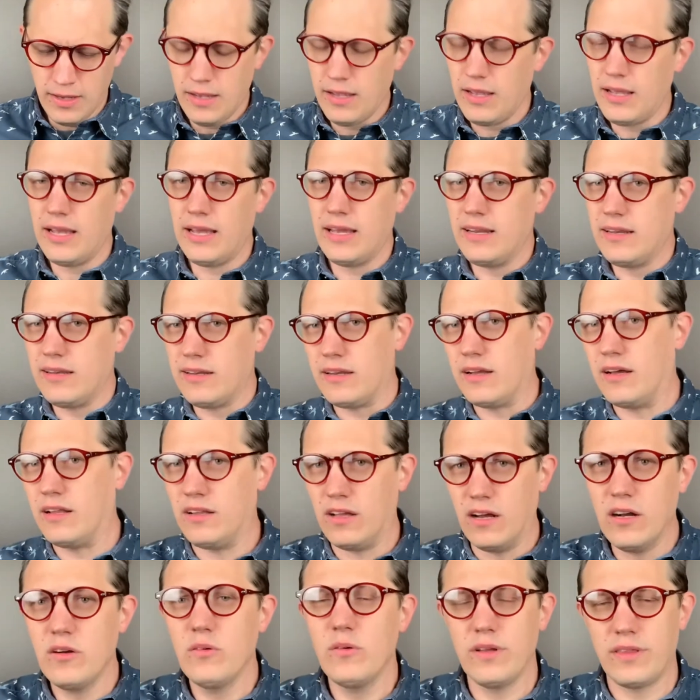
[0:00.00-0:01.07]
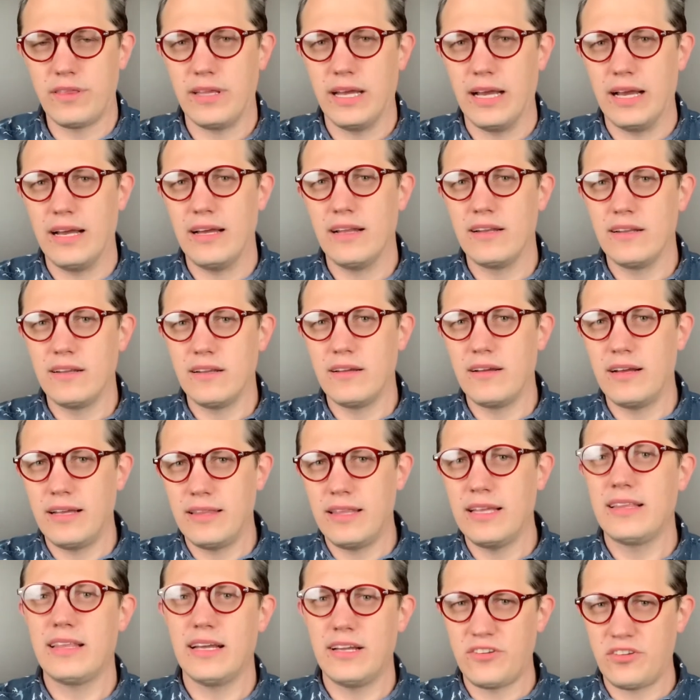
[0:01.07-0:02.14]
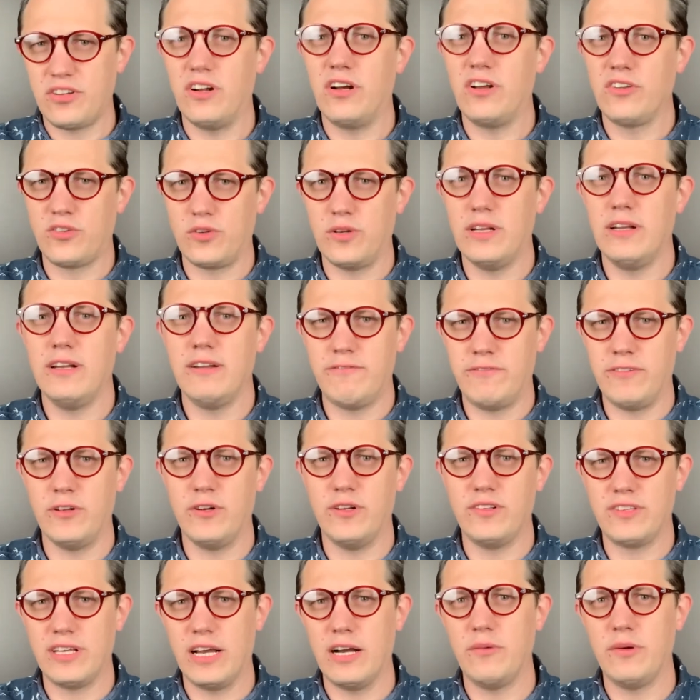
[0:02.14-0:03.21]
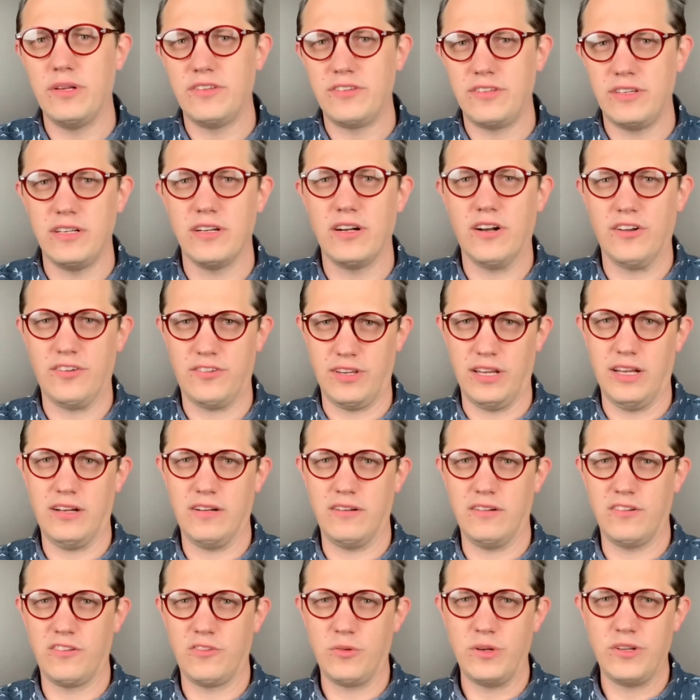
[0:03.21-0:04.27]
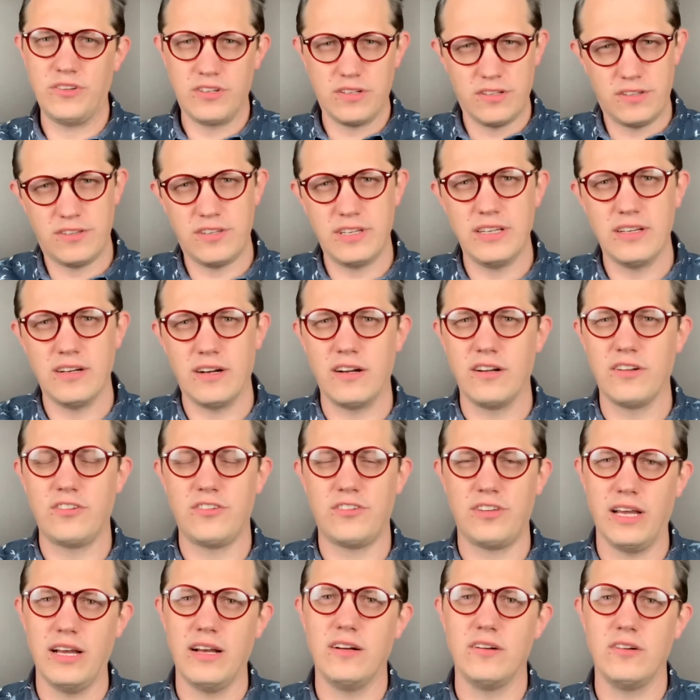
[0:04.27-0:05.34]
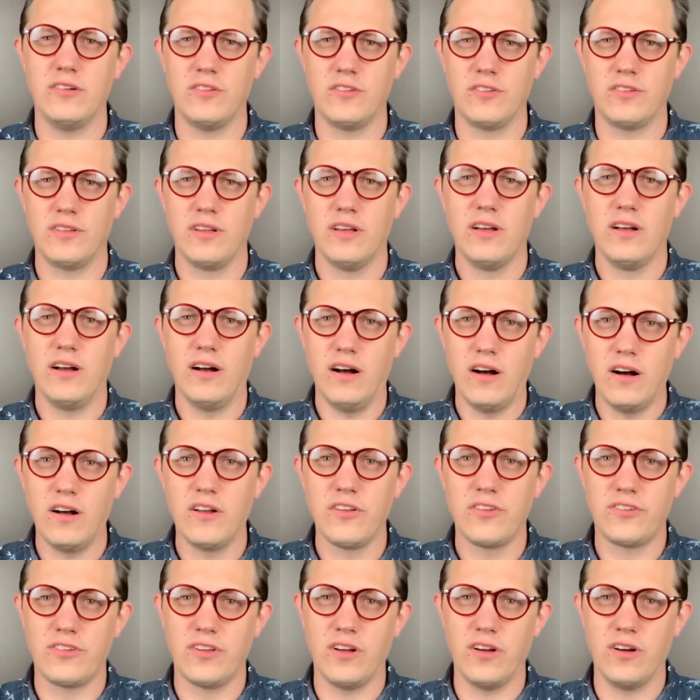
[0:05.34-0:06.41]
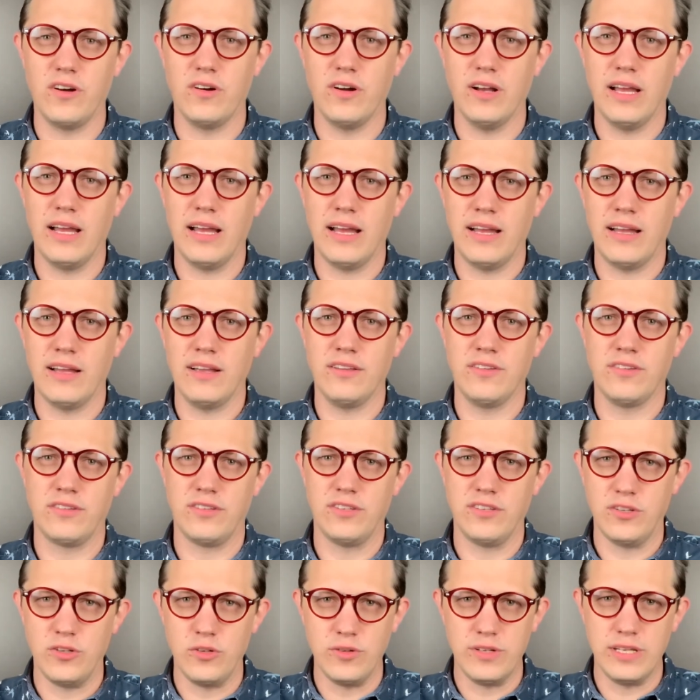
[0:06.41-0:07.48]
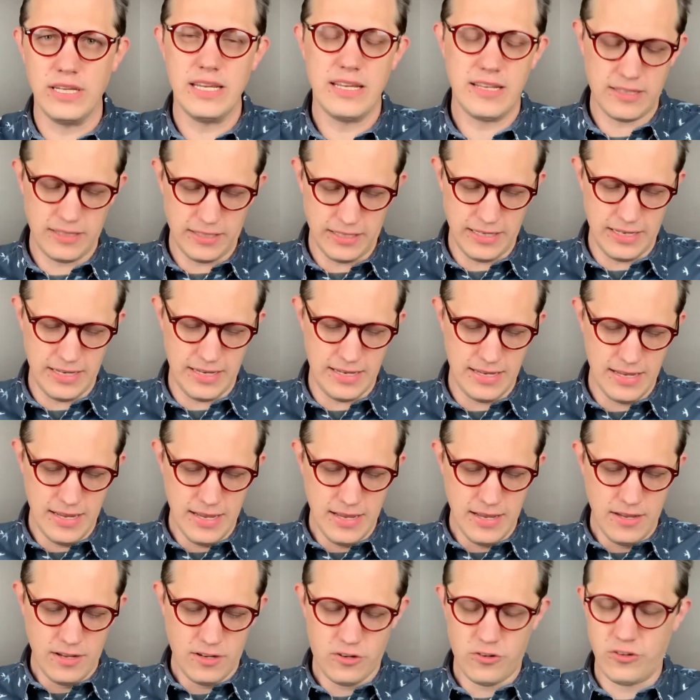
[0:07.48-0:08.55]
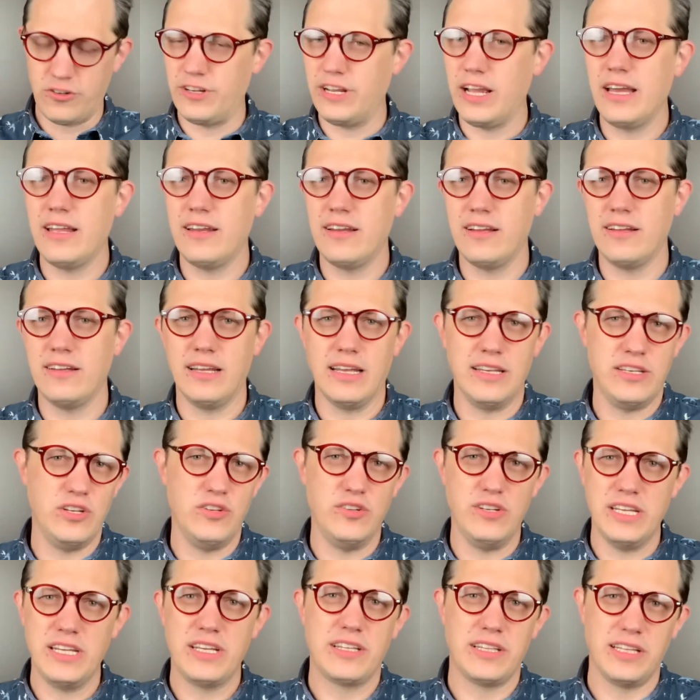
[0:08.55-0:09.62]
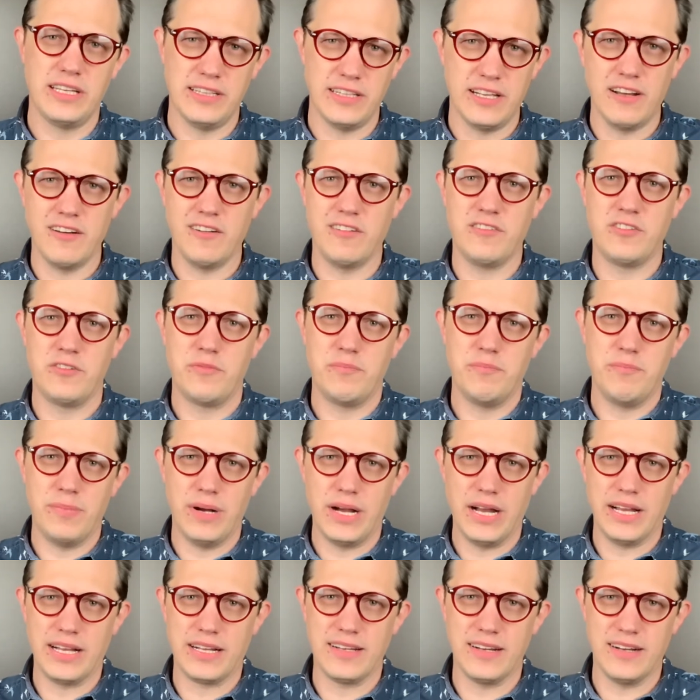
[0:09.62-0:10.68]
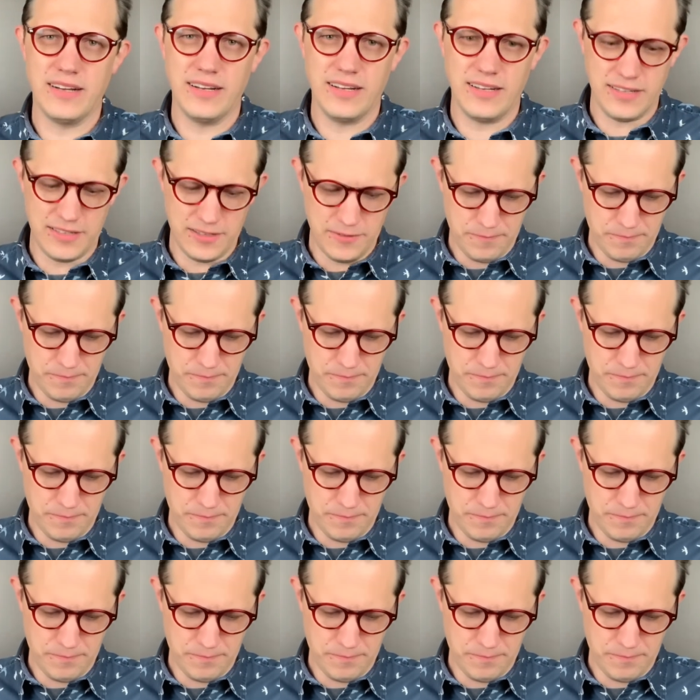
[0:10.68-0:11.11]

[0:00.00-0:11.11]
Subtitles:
And along with that, I think that should also influence how we see ourselves. We should see ourselves also as uniquely created and uniquely loved by God.